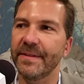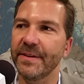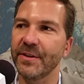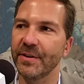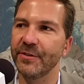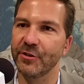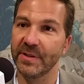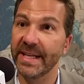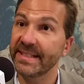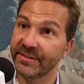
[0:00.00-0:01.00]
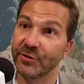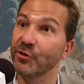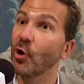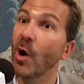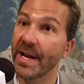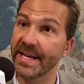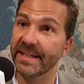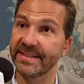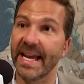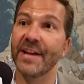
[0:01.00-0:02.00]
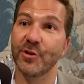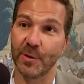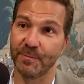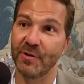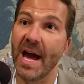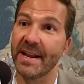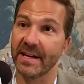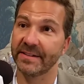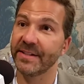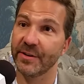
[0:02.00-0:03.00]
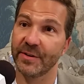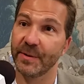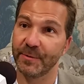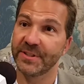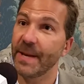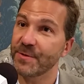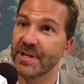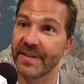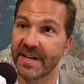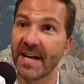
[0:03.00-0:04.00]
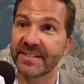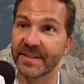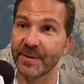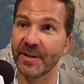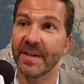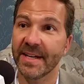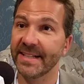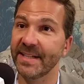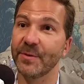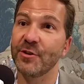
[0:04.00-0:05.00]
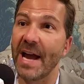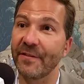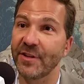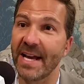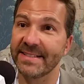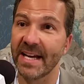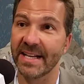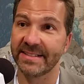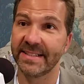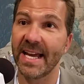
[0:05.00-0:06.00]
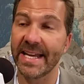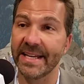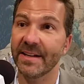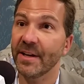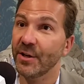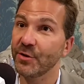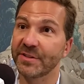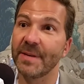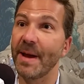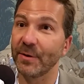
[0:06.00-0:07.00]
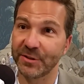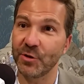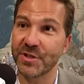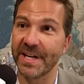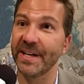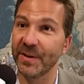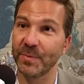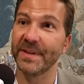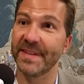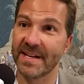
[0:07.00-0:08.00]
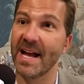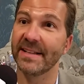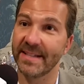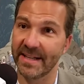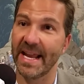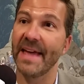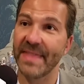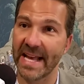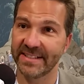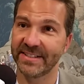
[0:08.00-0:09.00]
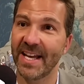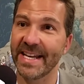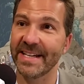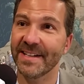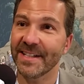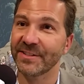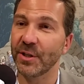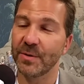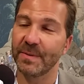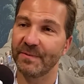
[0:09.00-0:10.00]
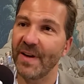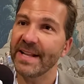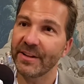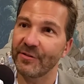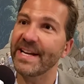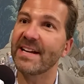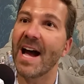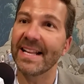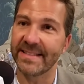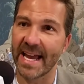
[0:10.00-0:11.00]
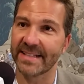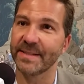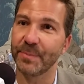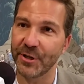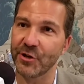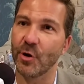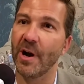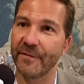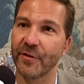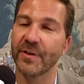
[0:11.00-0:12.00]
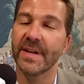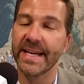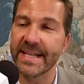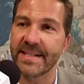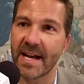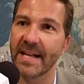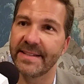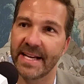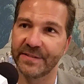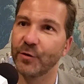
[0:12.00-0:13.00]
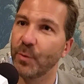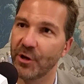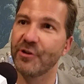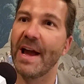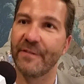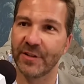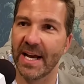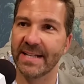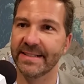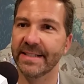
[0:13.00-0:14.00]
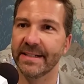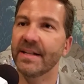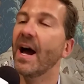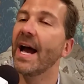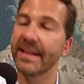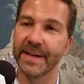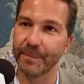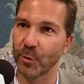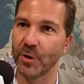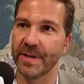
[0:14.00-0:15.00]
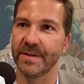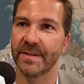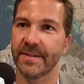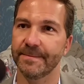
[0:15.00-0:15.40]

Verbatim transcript: your, your list or your audience and your product. You know, the perception of the customer is that when you're advertising on a site, you're somehow associated with the content and that site. So finding the right context and putting your offer in context for where you're advertising, highly important.